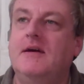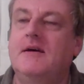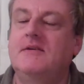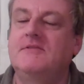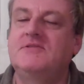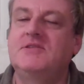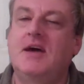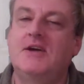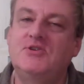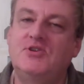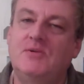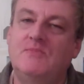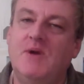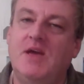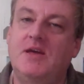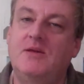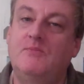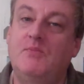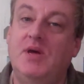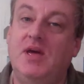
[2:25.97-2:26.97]
So I should
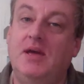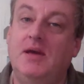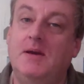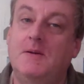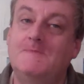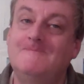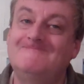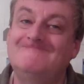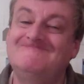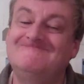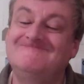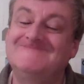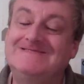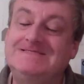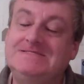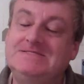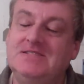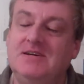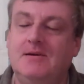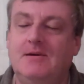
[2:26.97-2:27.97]
make it pink.
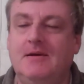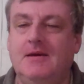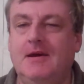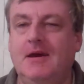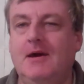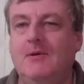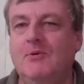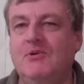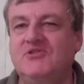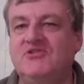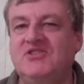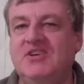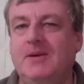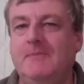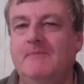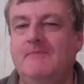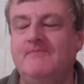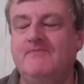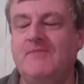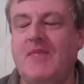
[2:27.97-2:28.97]
And we'll see.